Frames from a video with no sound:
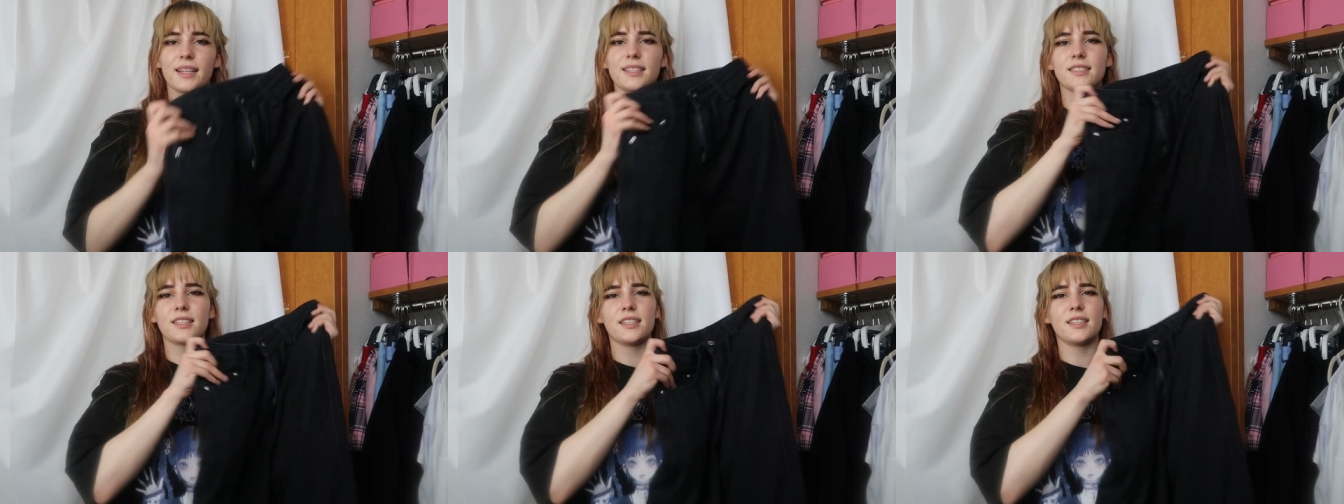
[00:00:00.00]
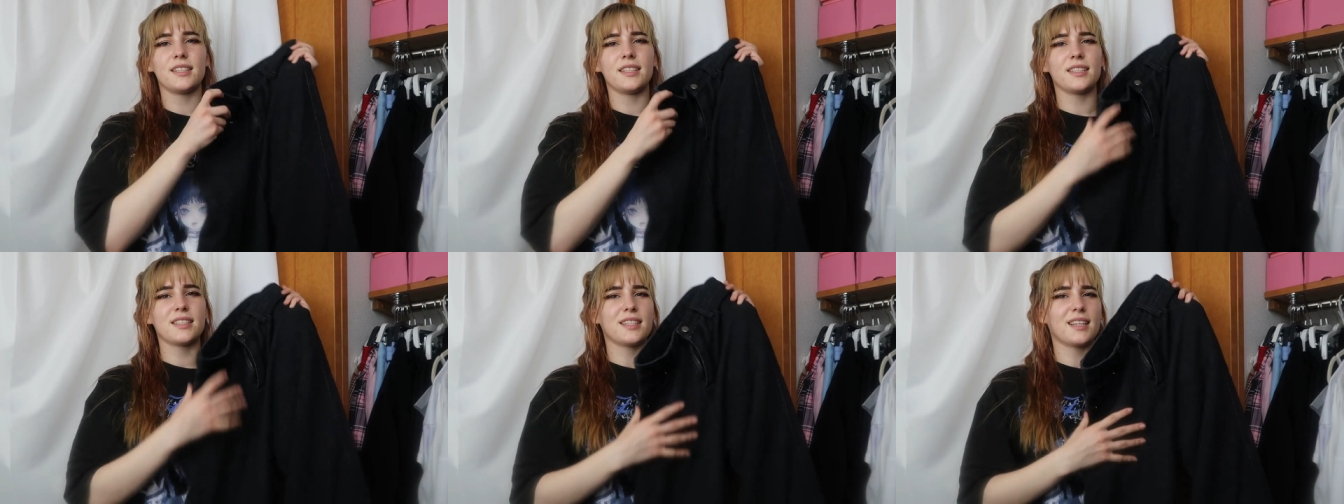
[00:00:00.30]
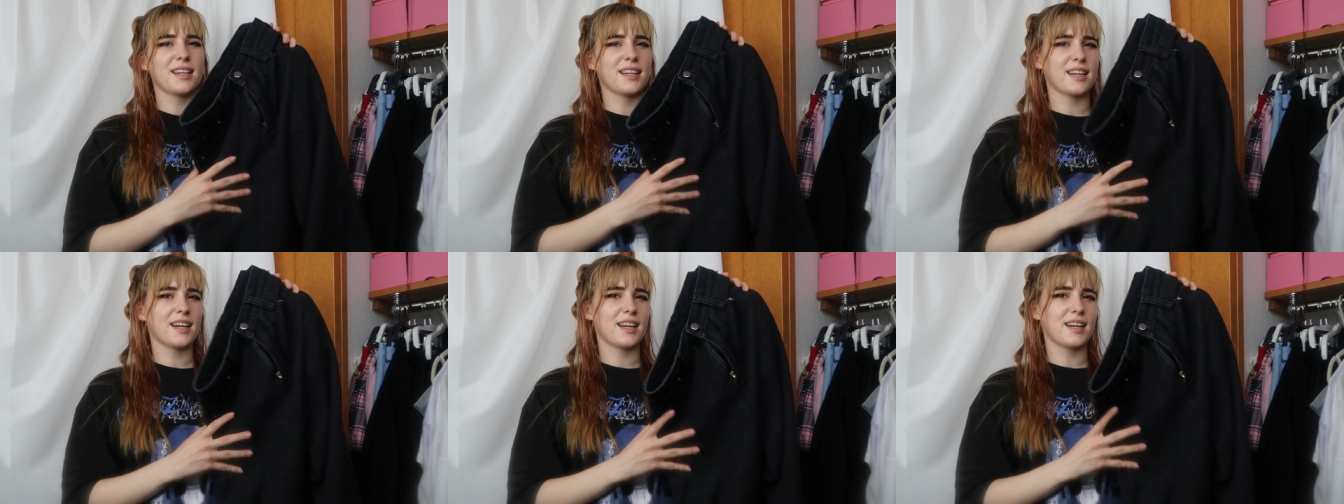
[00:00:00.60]
next are these
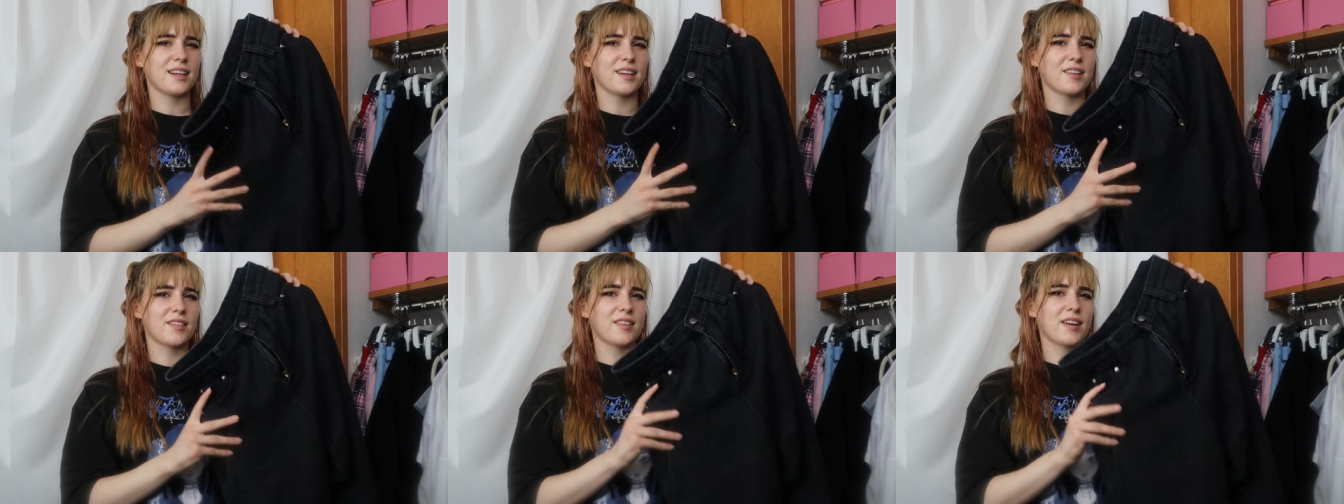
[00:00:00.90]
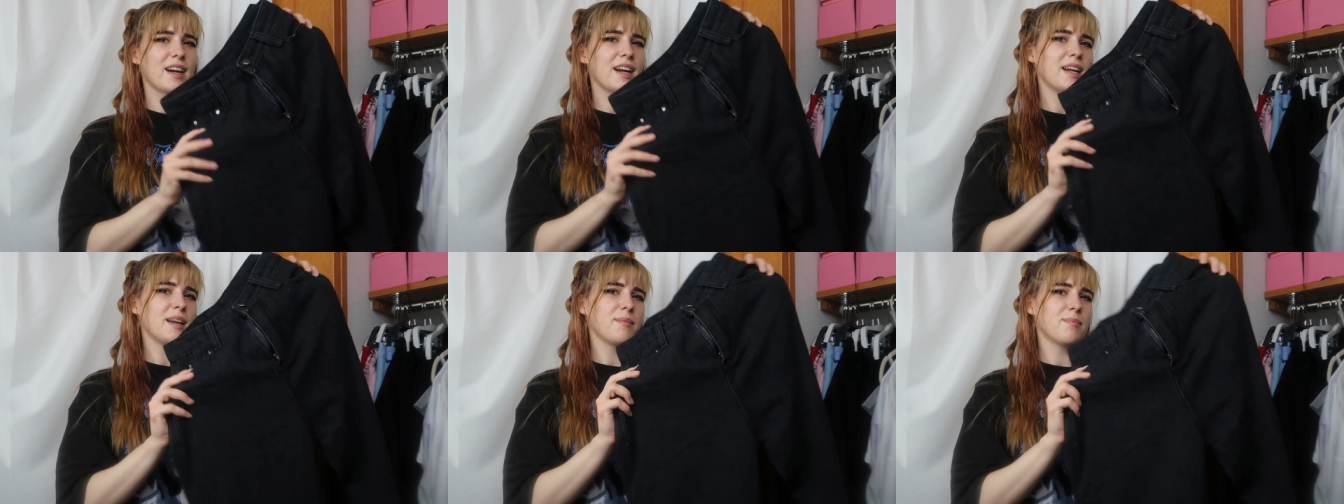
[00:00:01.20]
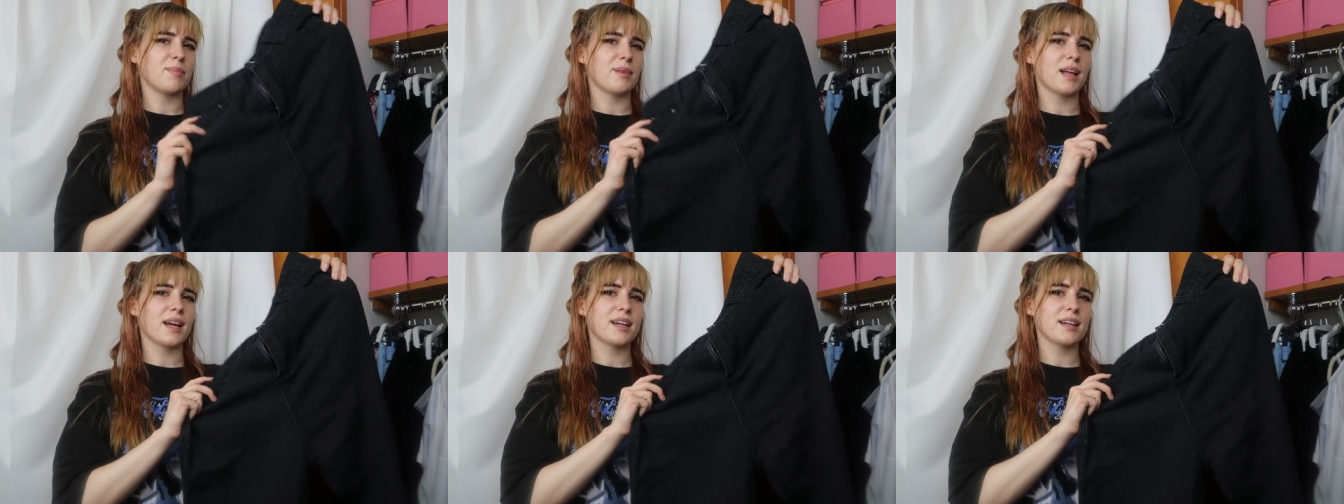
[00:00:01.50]
like kind of gray,
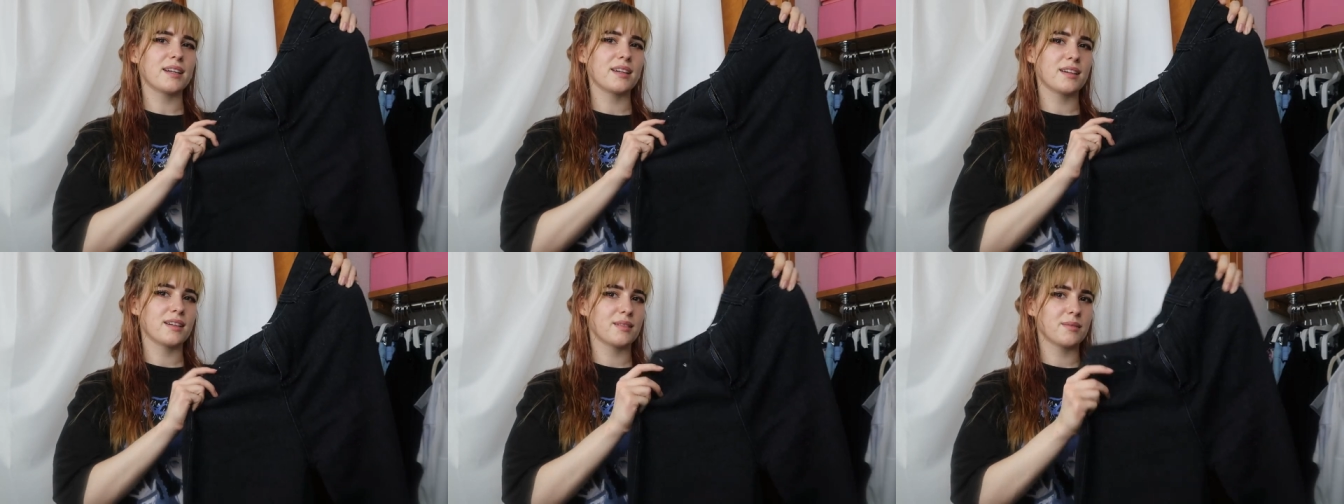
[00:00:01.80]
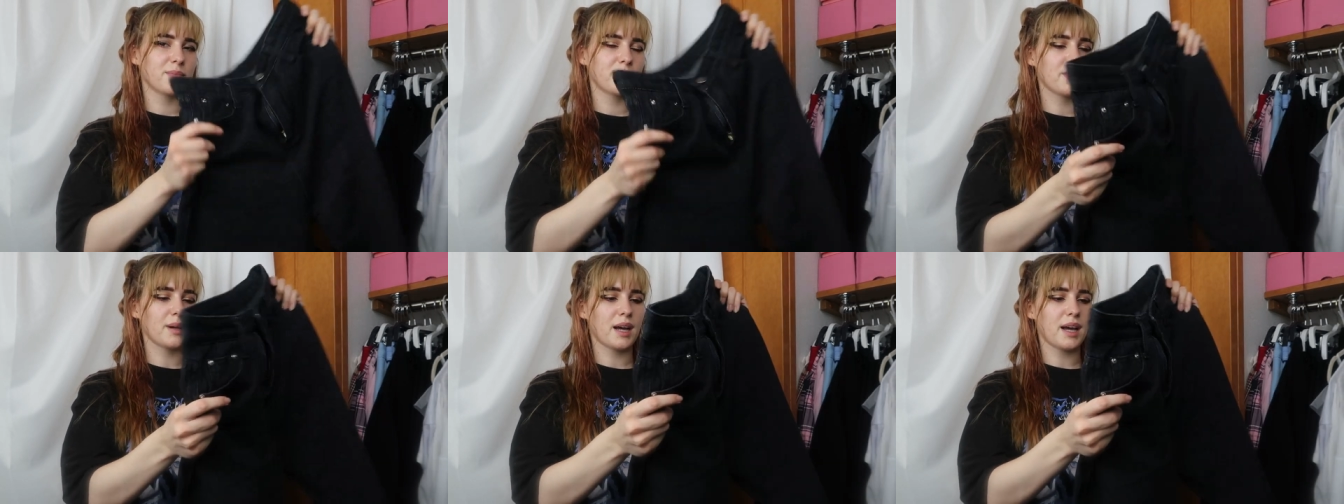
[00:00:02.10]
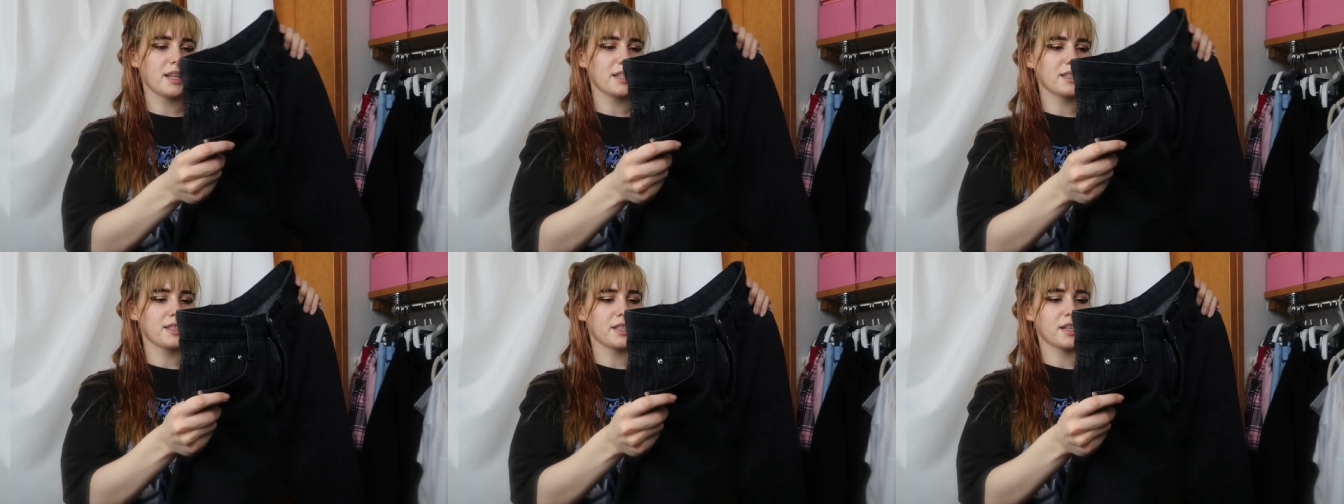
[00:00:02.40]
black
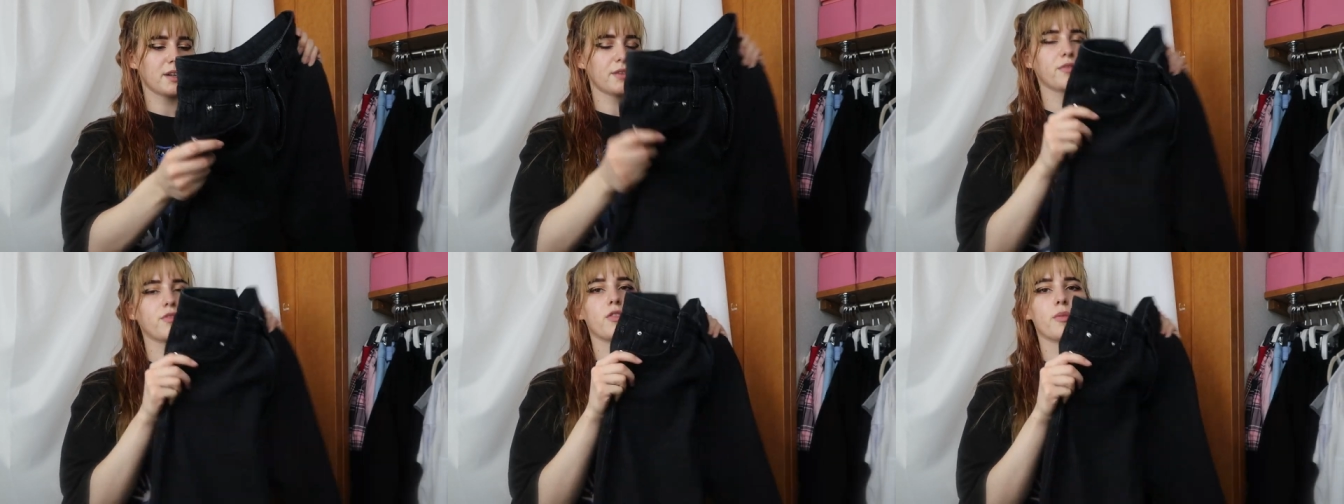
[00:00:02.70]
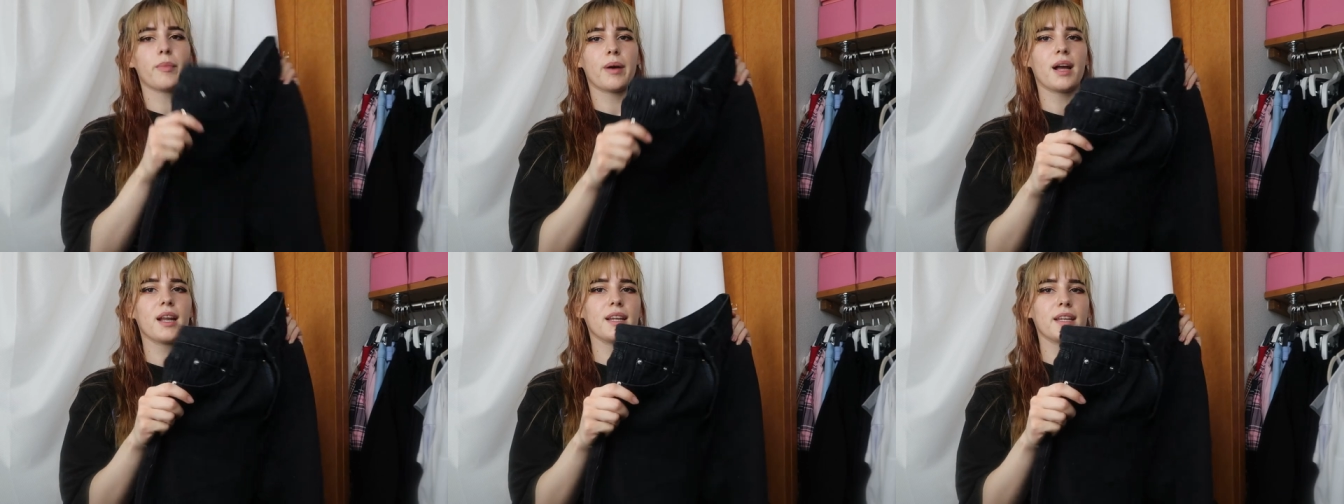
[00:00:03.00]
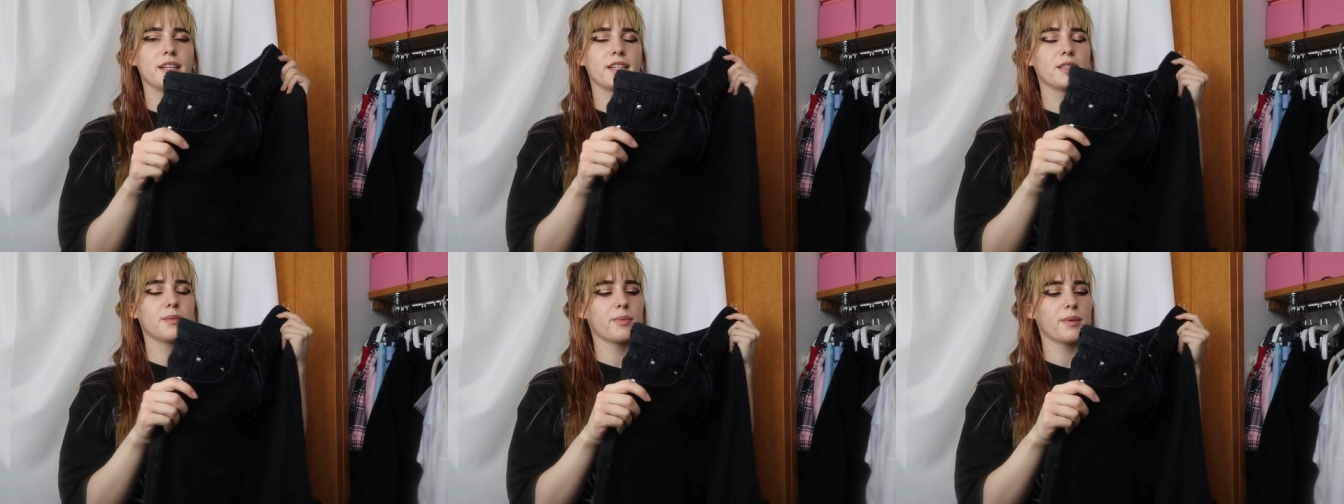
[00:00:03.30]
pants. They're from
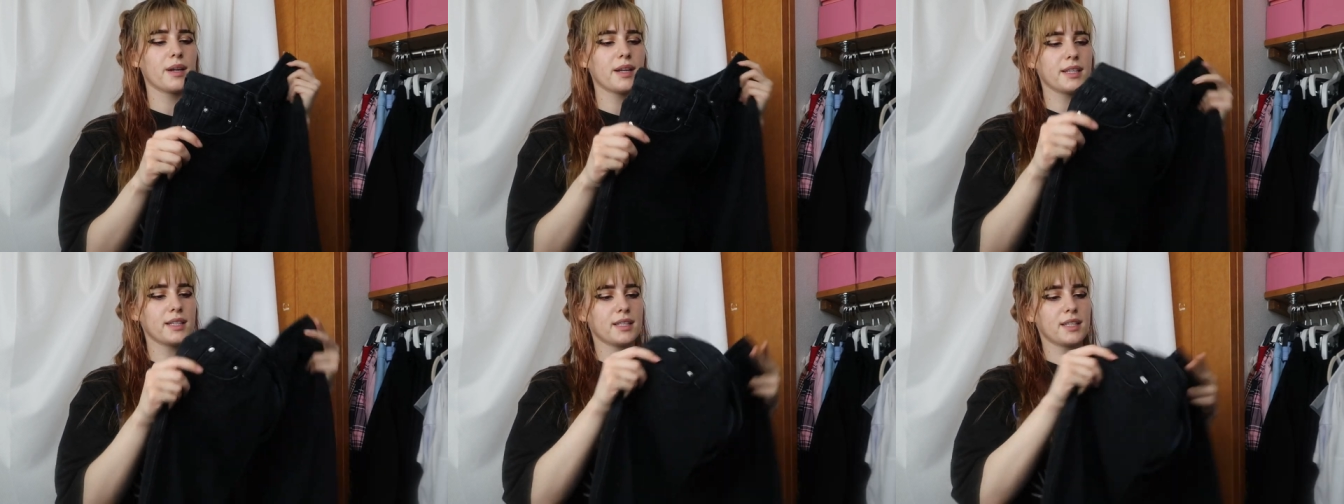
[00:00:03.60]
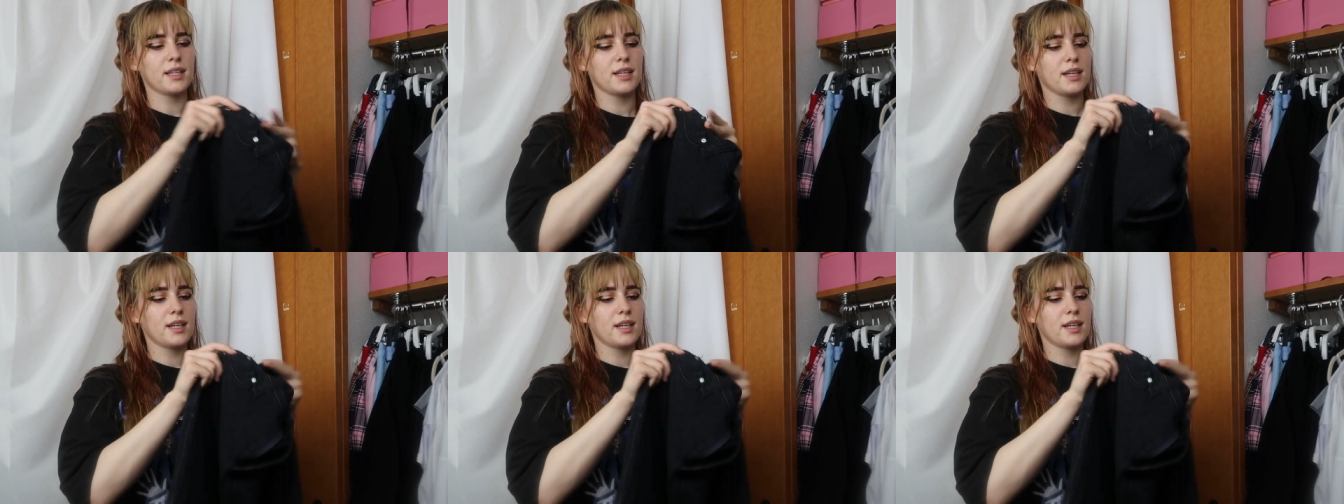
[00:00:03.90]
AliExpress.